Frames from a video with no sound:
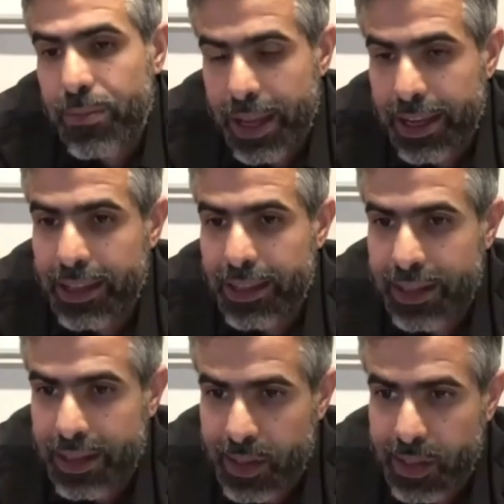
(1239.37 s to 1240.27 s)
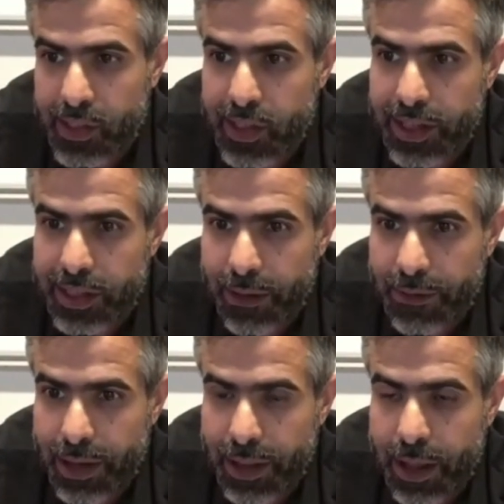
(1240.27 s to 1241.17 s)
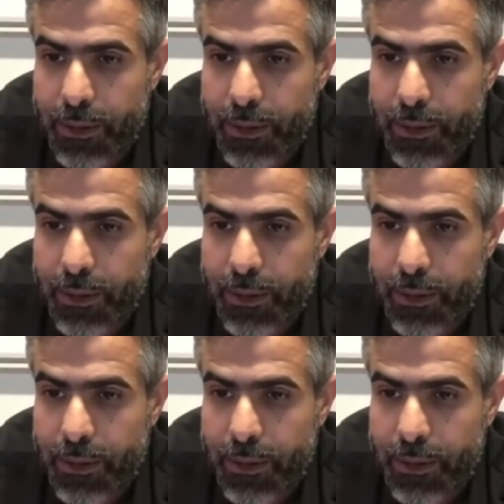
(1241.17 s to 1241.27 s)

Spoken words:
make it 6 years after that,